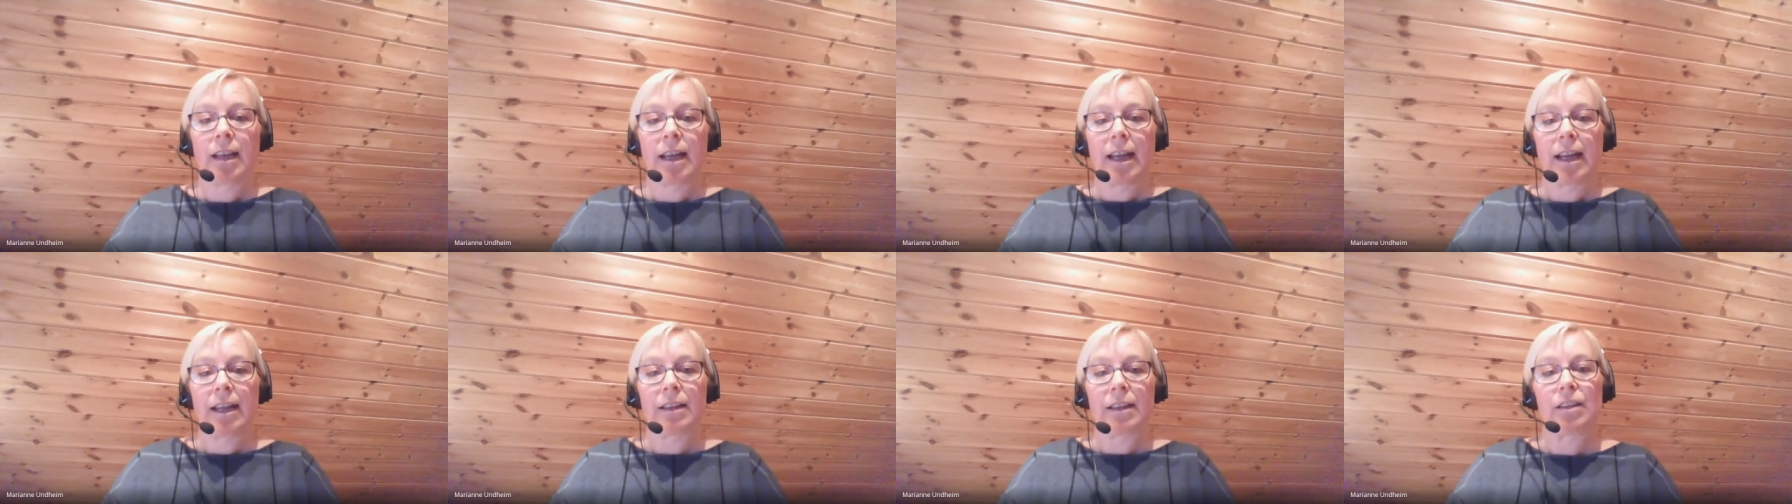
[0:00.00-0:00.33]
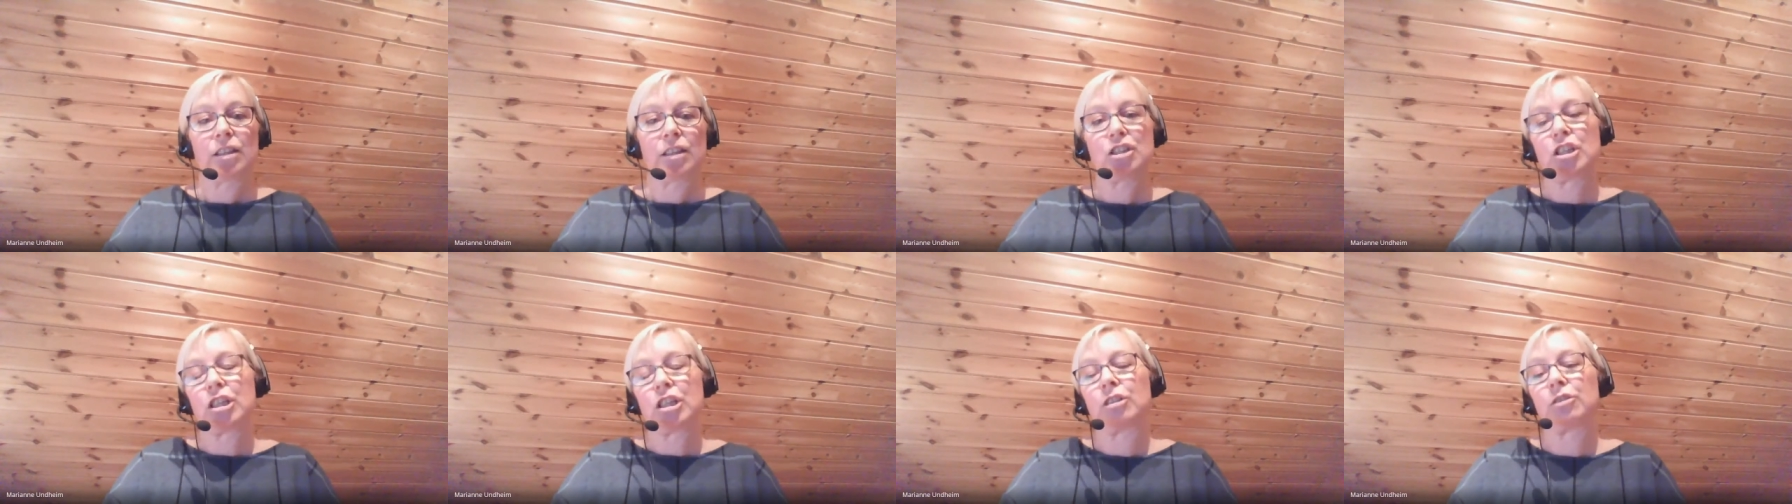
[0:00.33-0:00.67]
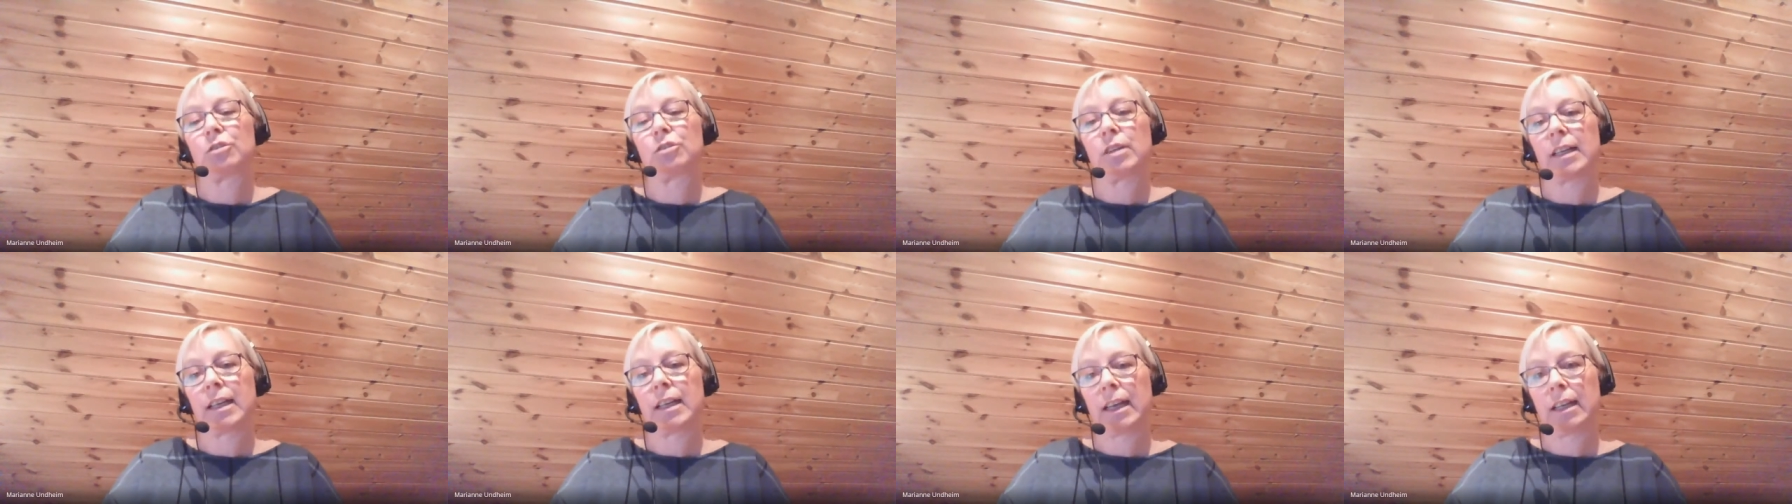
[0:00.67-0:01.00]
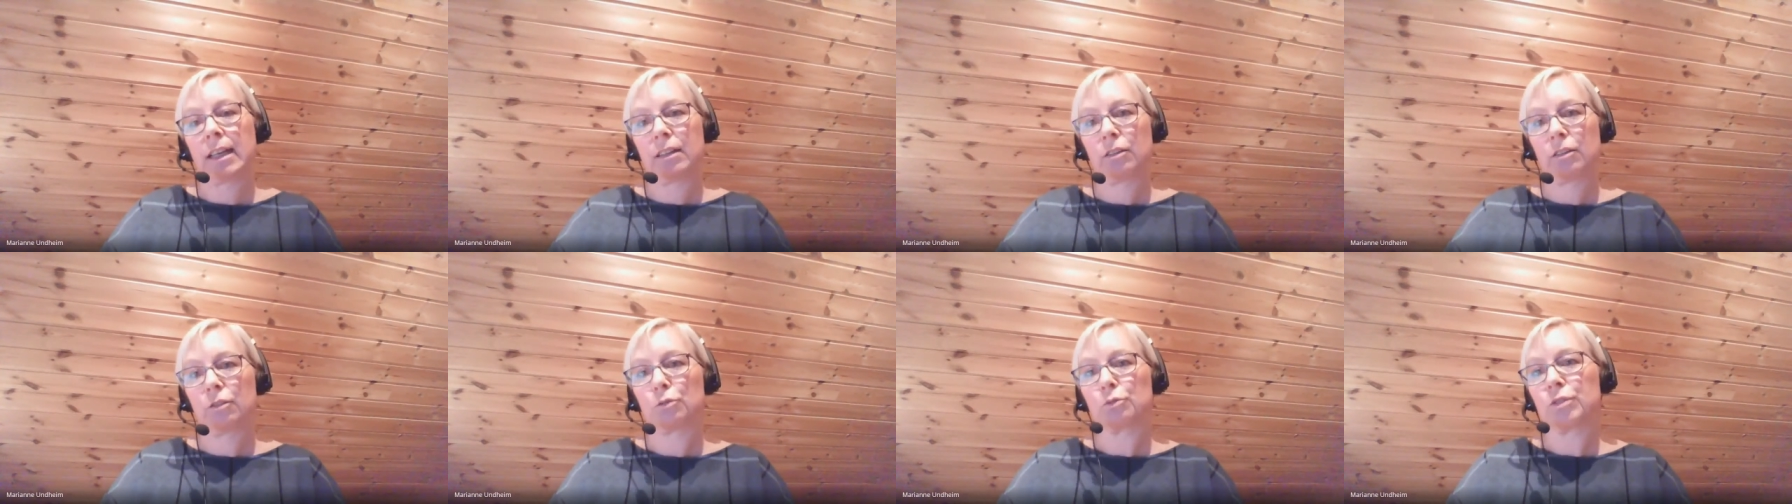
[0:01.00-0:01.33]
and the children
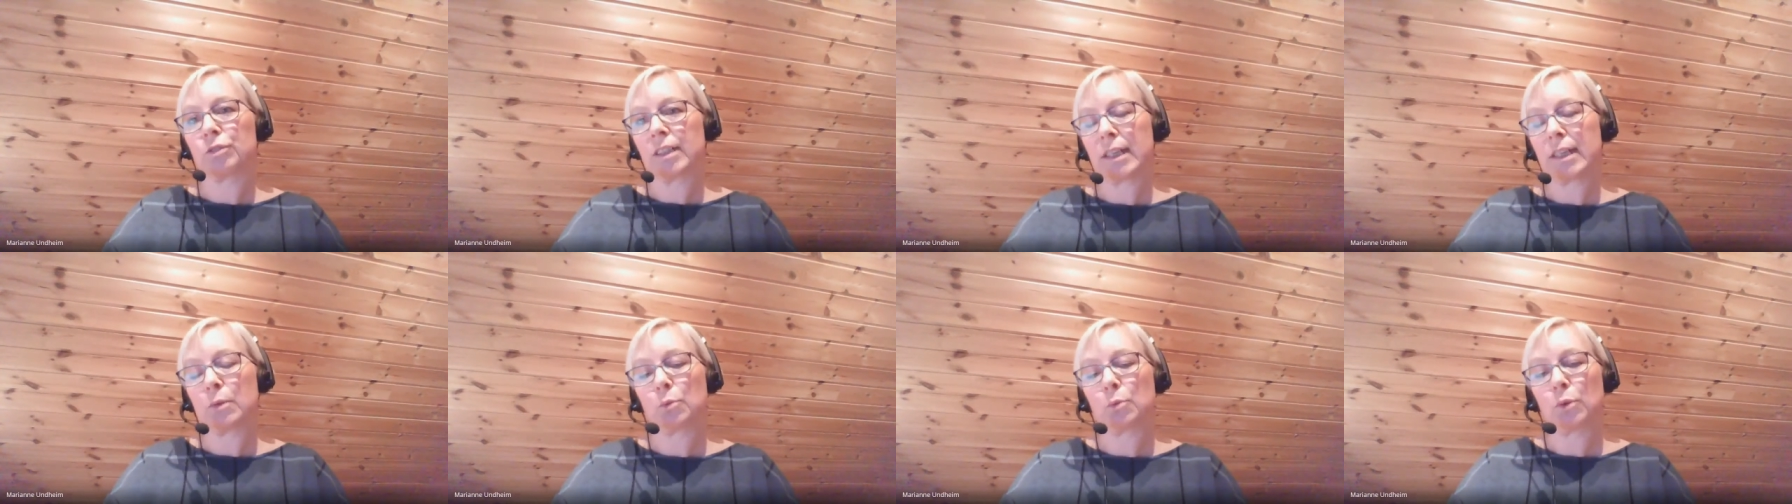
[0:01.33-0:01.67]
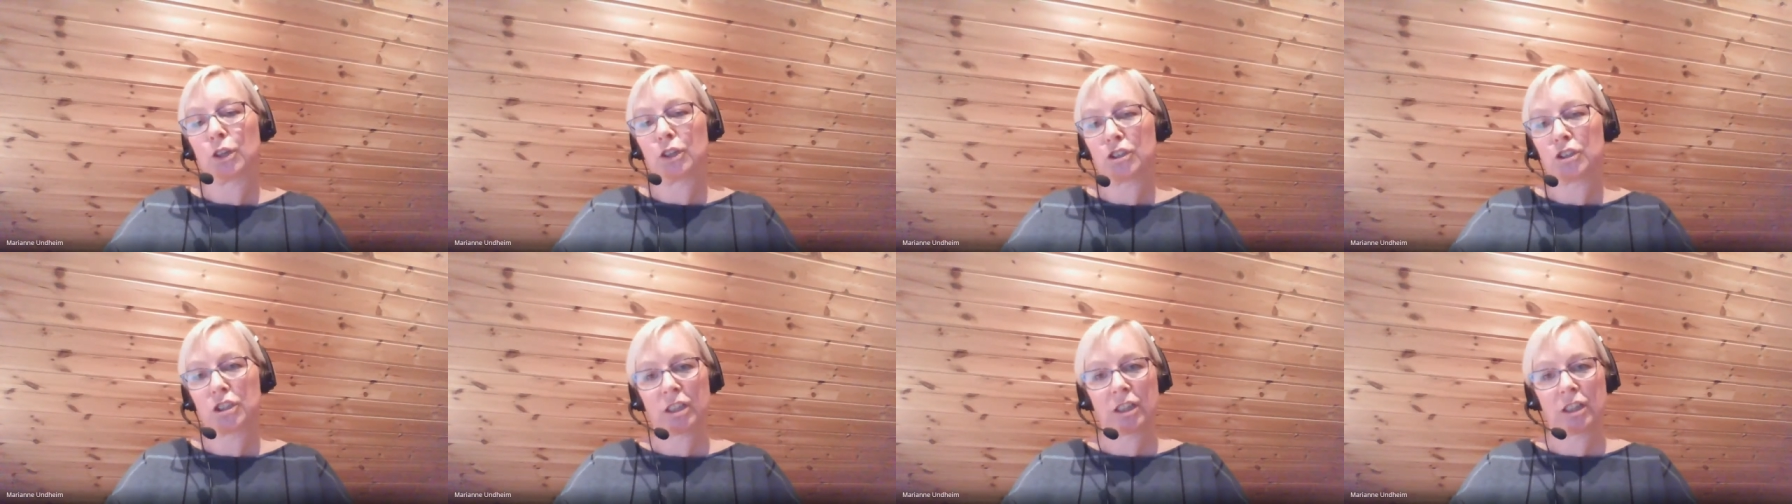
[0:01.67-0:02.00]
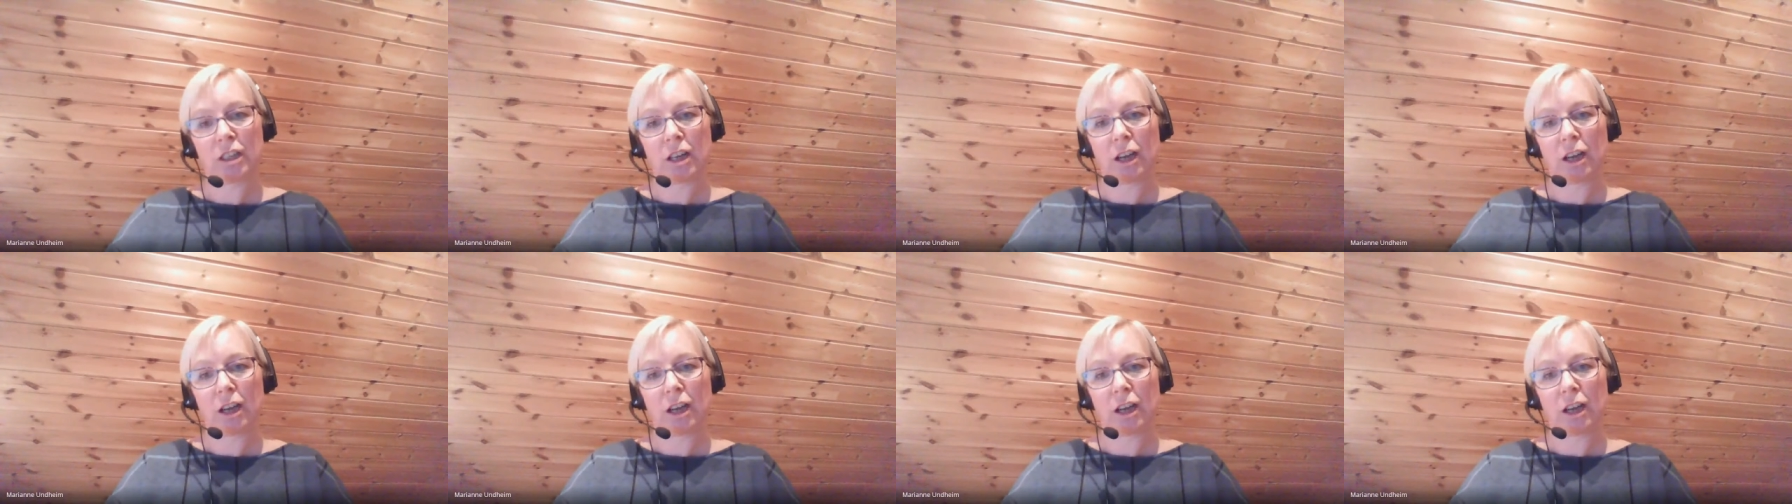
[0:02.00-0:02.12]
can rewatch it